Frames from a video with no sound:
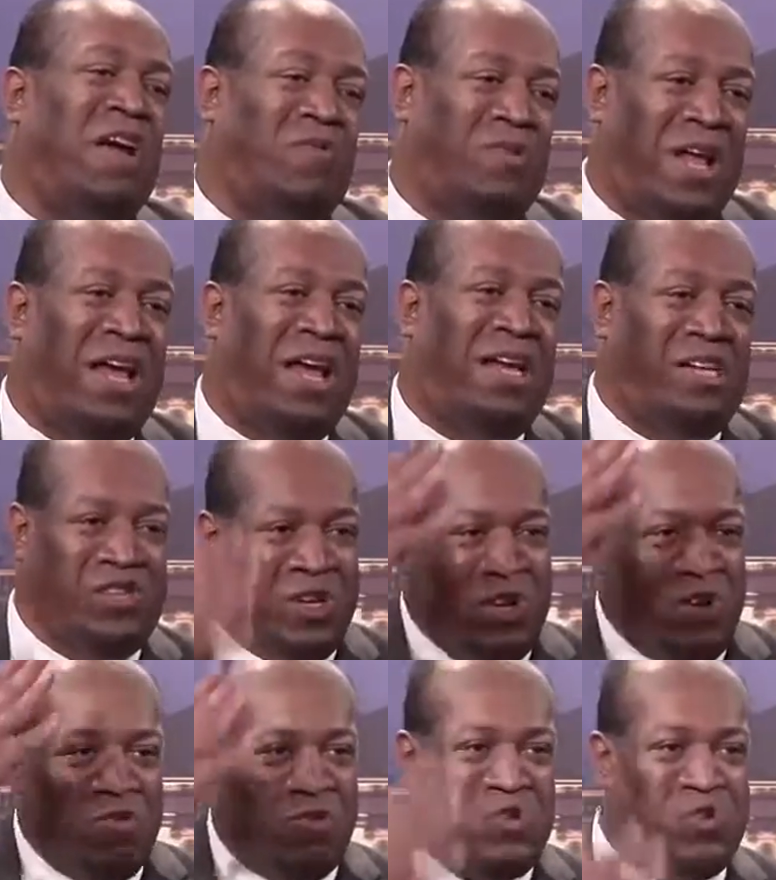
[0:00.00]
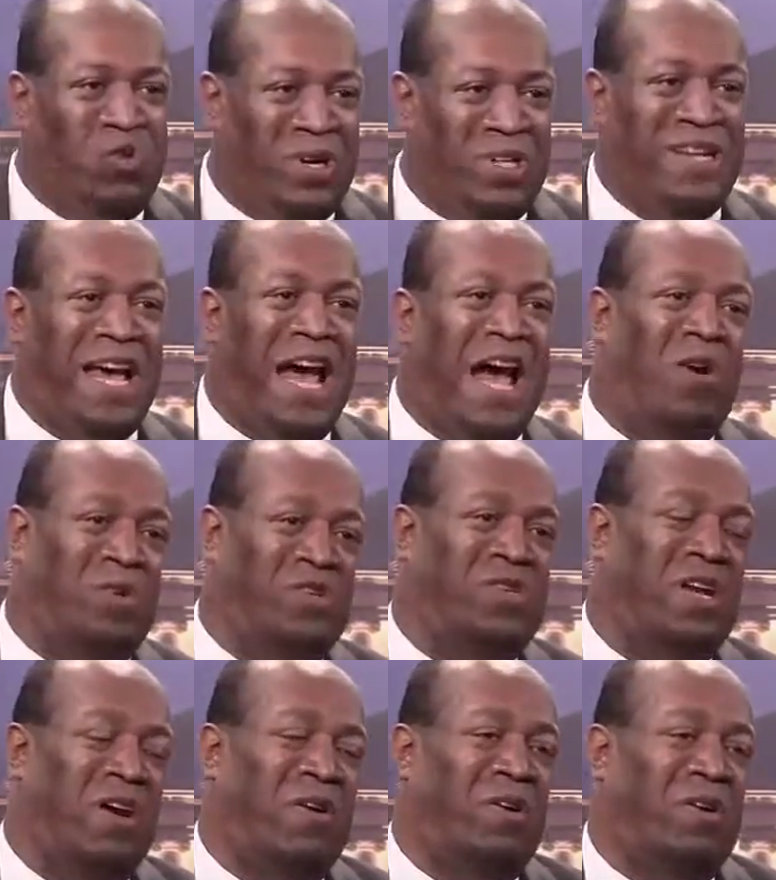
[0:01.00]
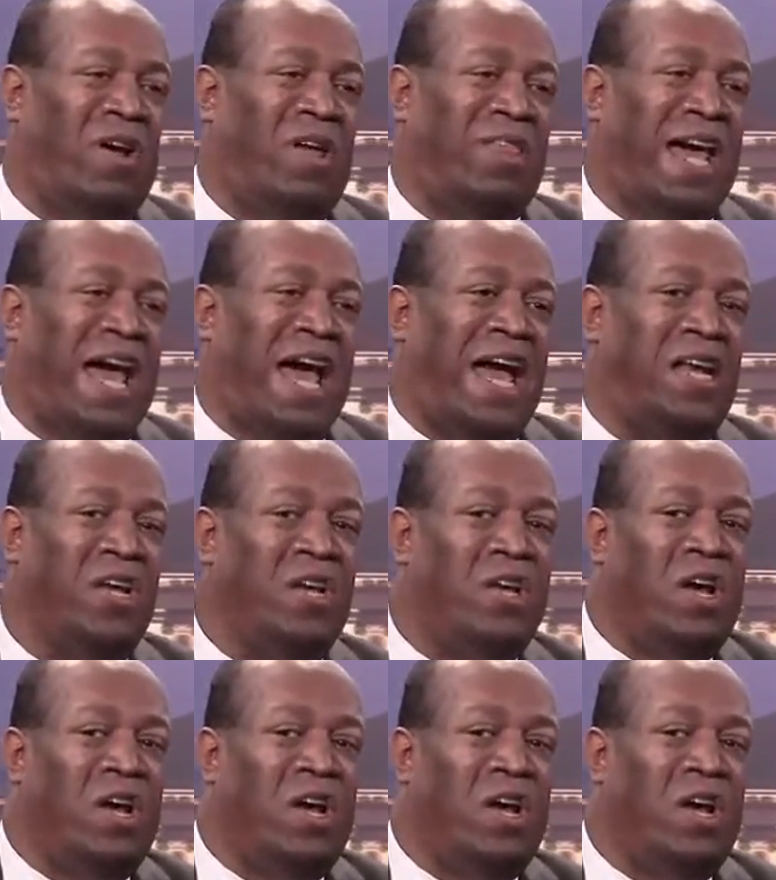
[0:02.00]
You have a lot of these resort towers there and all that.